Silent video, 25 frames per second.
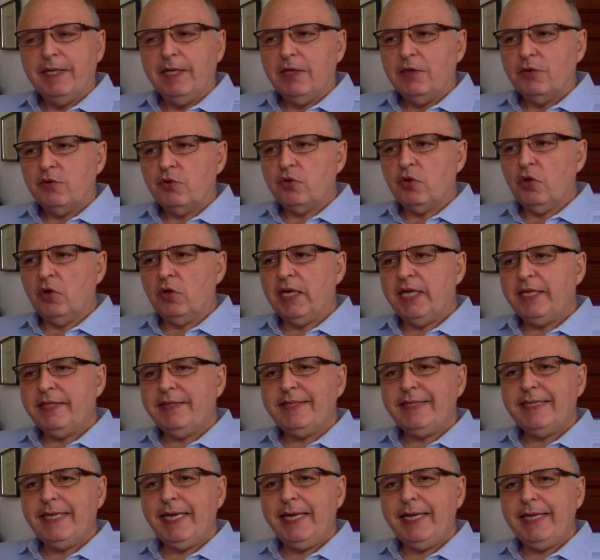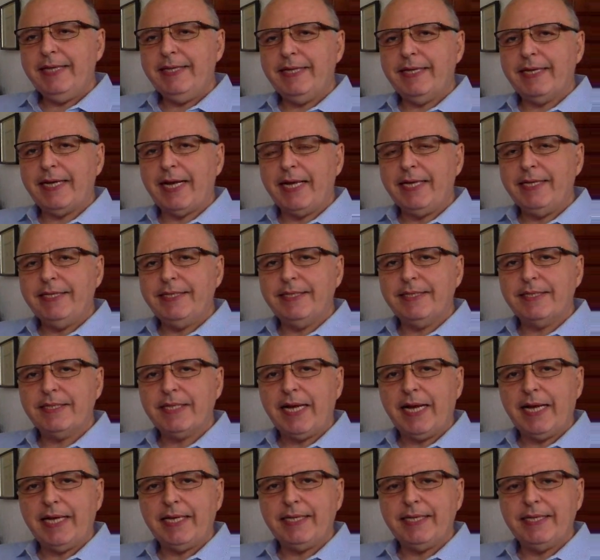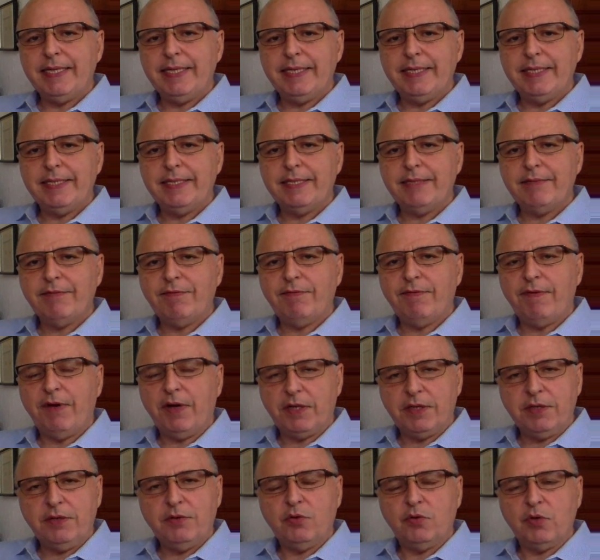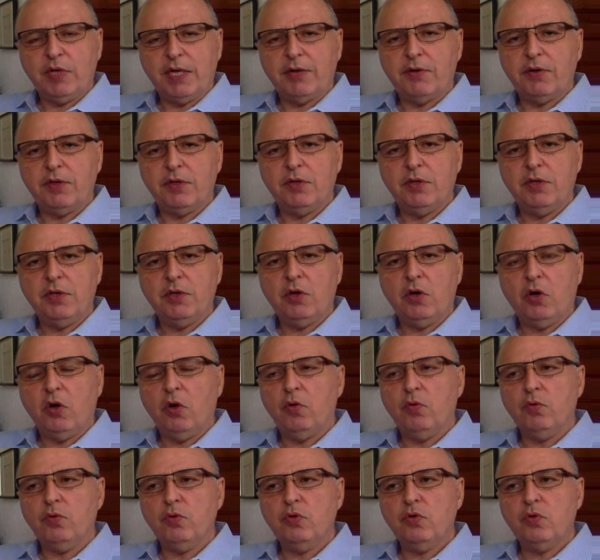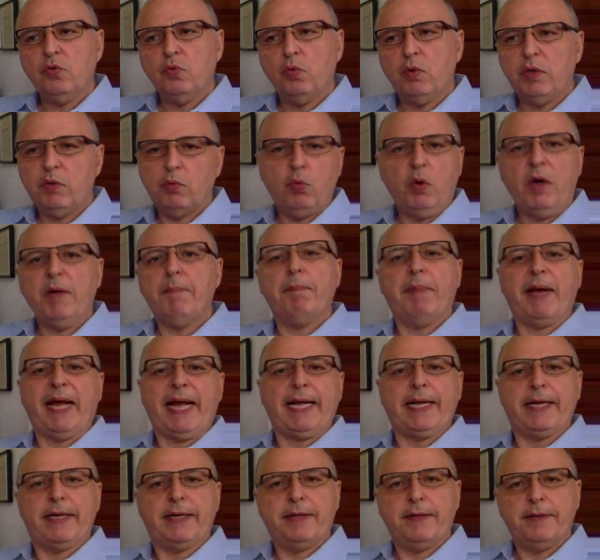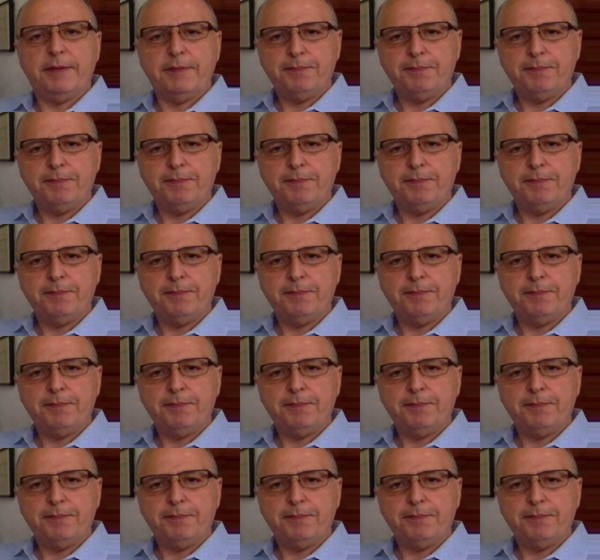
So let's say that I design this fund to guarantee the loans with one bank,